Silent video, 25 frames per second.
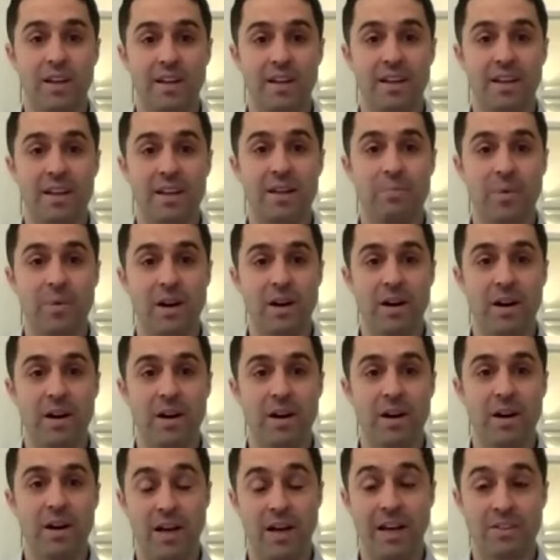a key part of
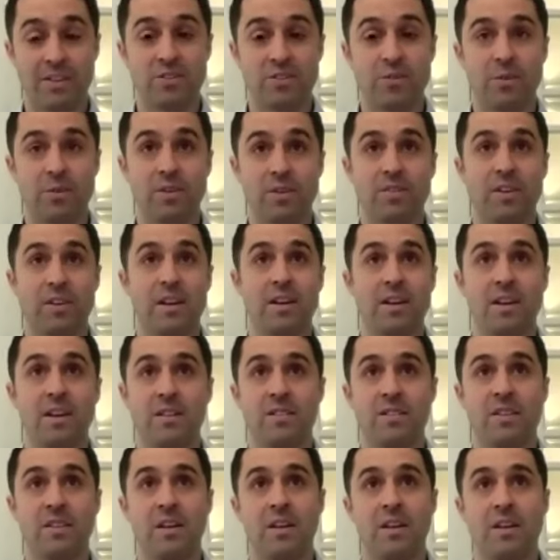it, as you were saying,
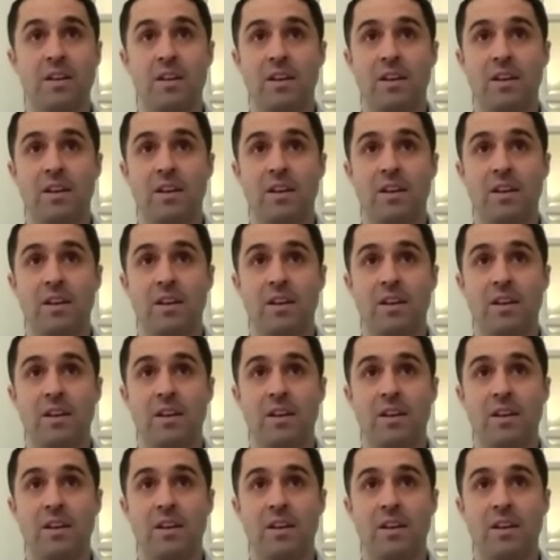is